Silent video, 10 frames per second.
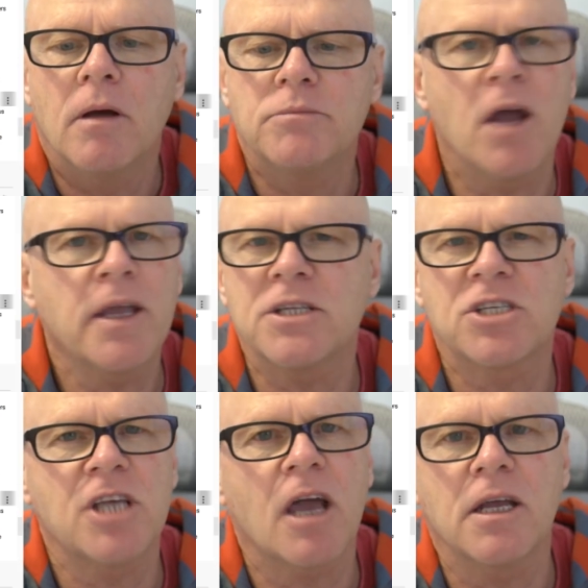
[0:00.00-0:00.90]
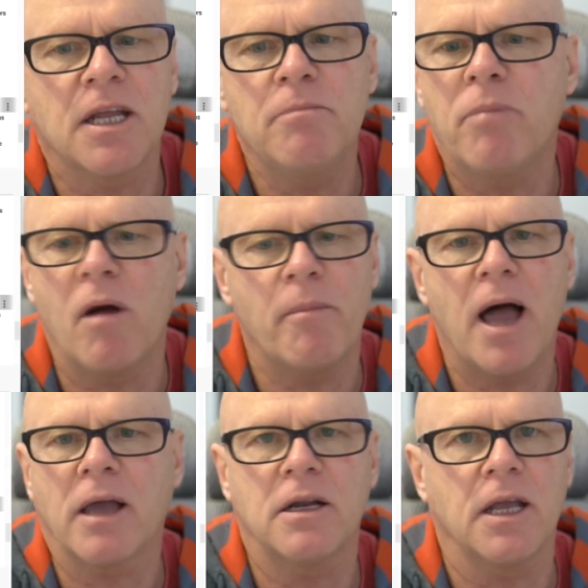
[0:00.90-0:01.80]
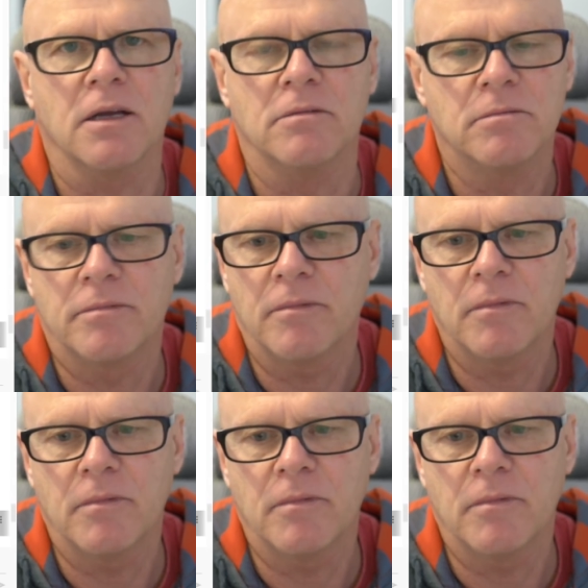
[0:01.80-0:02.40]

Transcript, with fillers: Um, don't get suckered in by marketing.